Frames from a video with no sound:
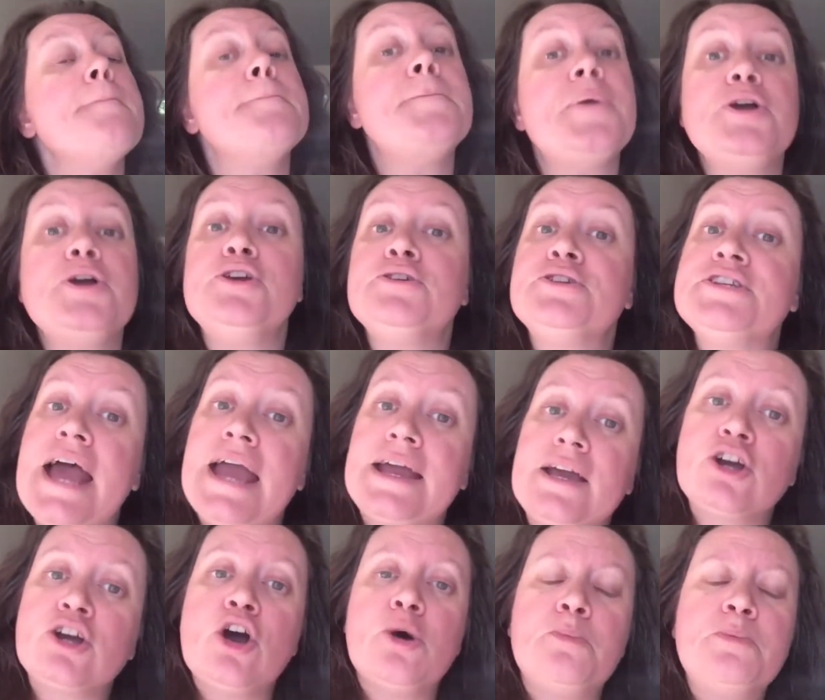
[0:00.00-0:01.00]
But you take
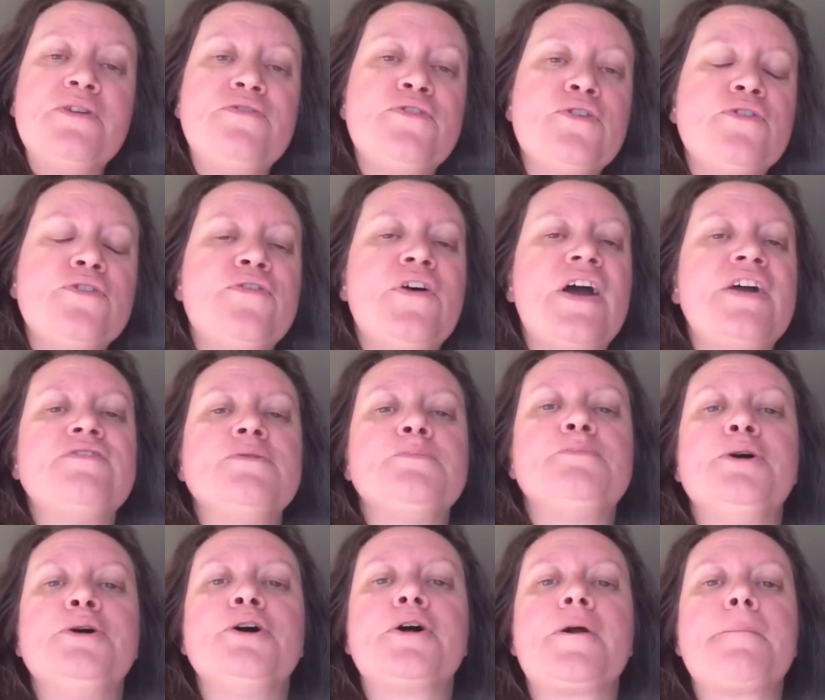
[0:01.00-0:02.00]
a copy of your favourite
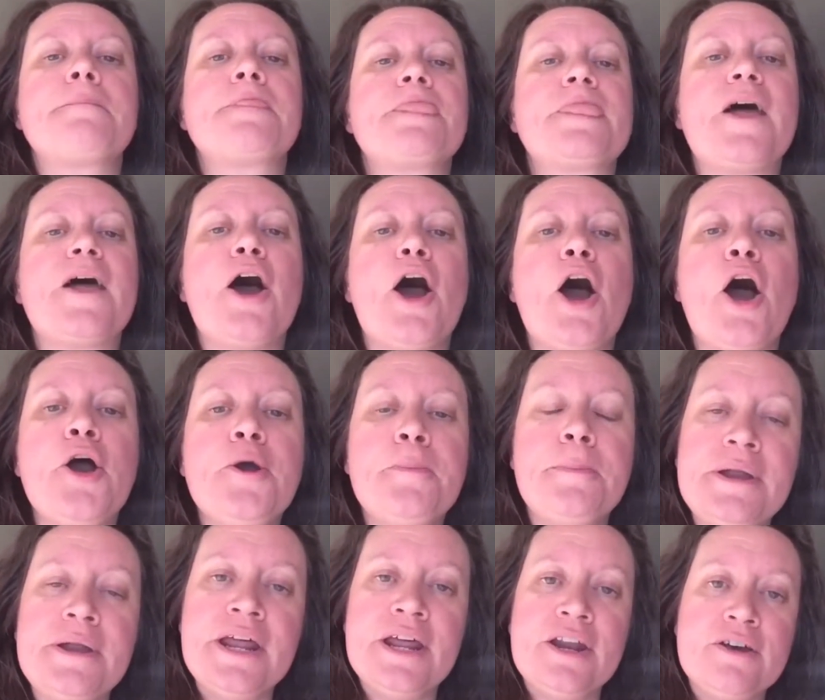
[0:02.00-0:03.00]
book, open it